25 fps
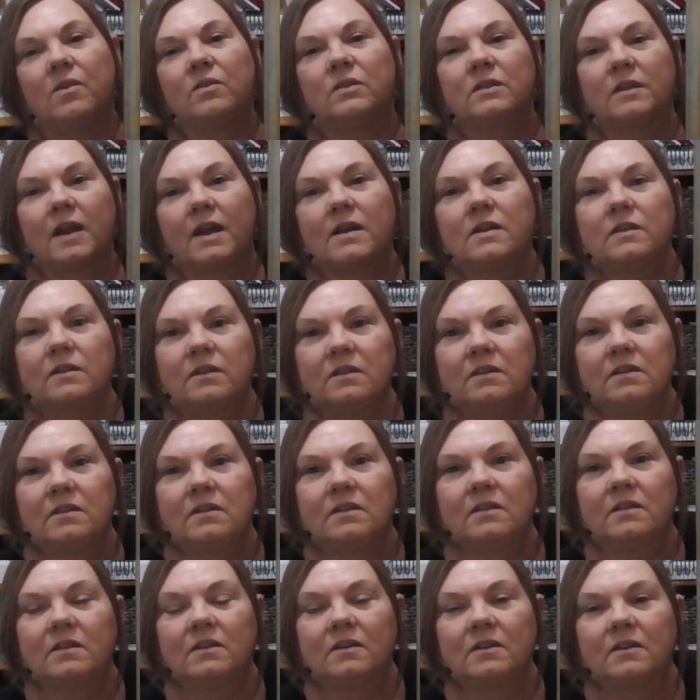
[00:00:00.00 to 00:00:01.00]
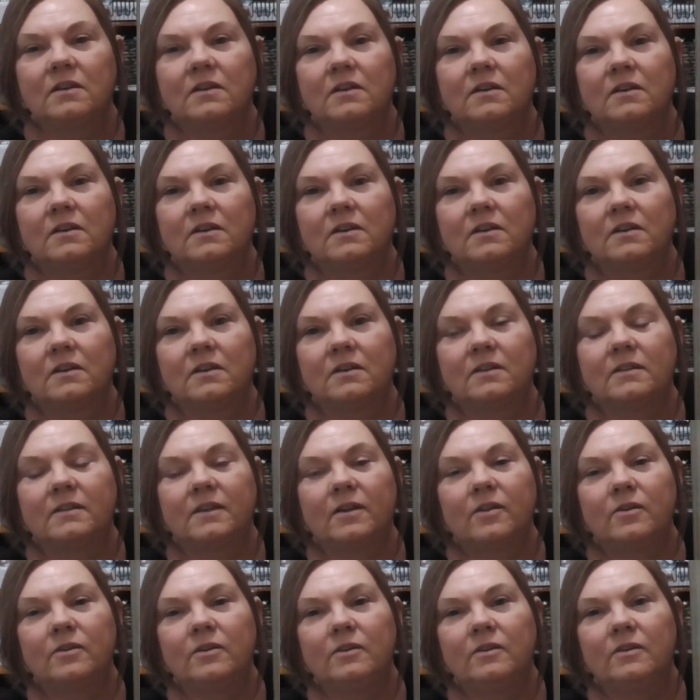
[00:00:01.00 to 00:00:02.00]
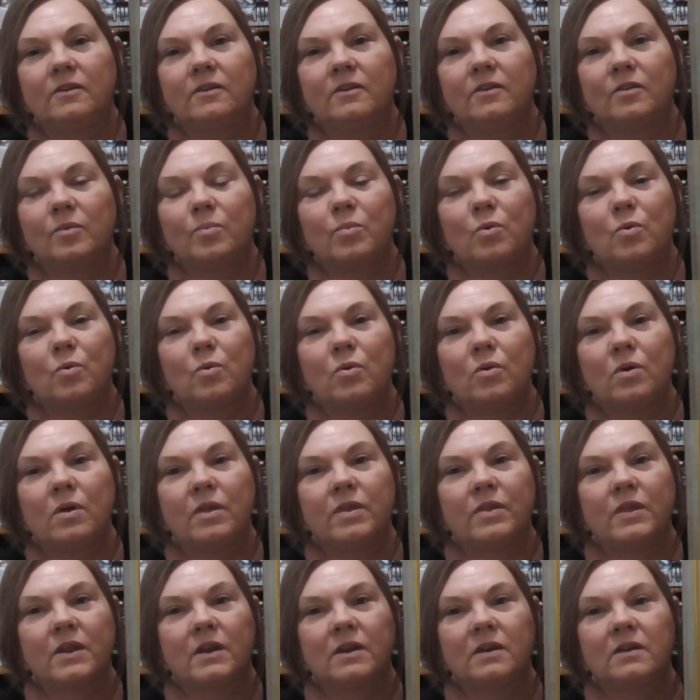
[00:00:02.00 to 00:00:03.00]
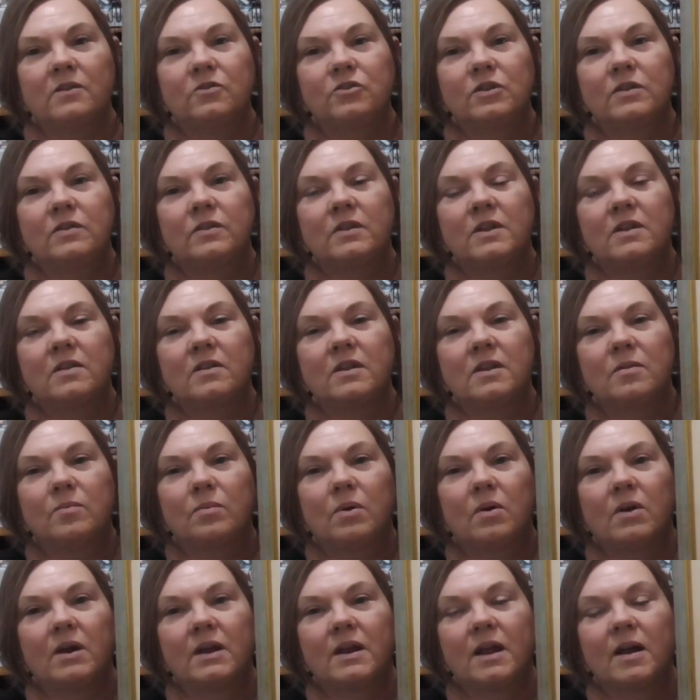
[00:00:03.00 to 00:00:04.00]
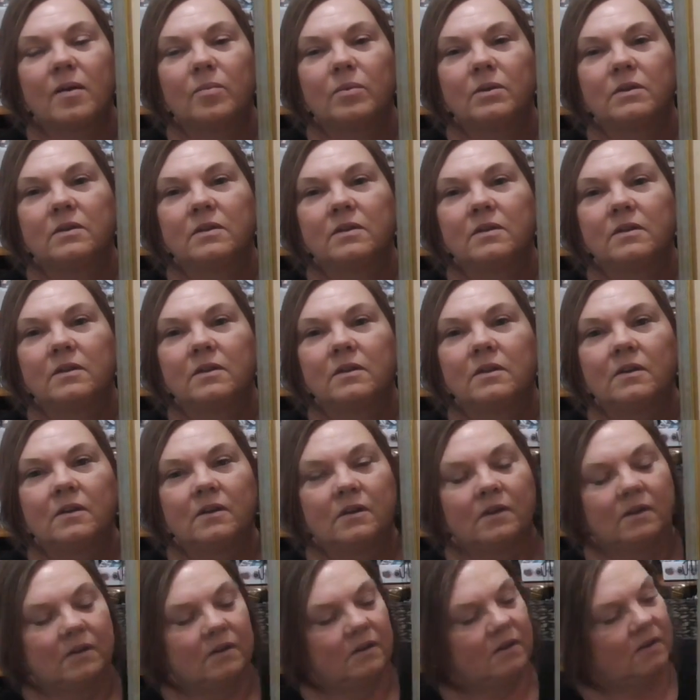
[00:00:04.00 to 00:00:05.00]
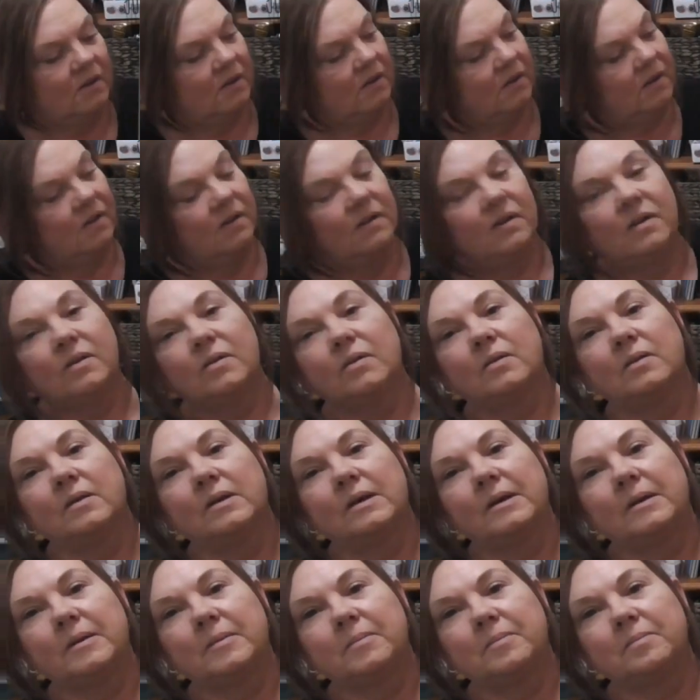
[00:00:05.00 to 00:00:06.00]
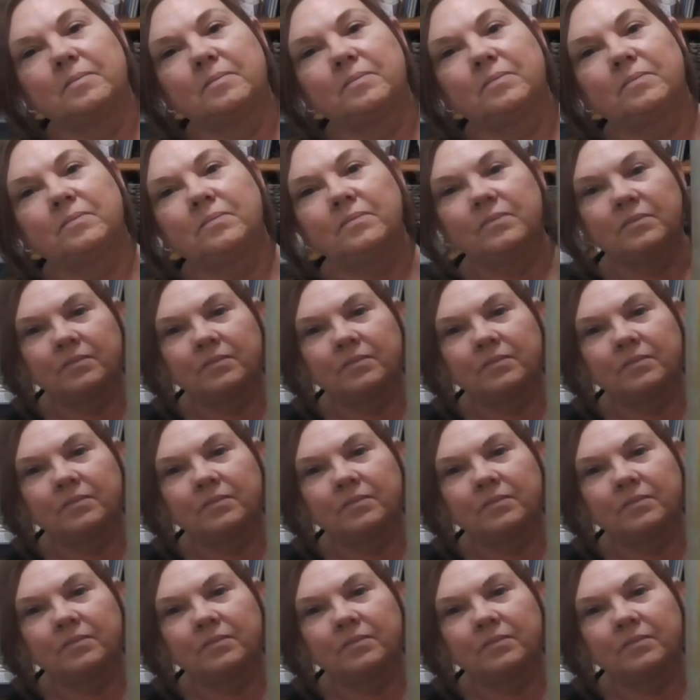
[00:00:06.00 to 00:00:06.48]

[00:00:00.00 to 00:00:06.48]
outdated, so the poor thing just sits in my cupboard. And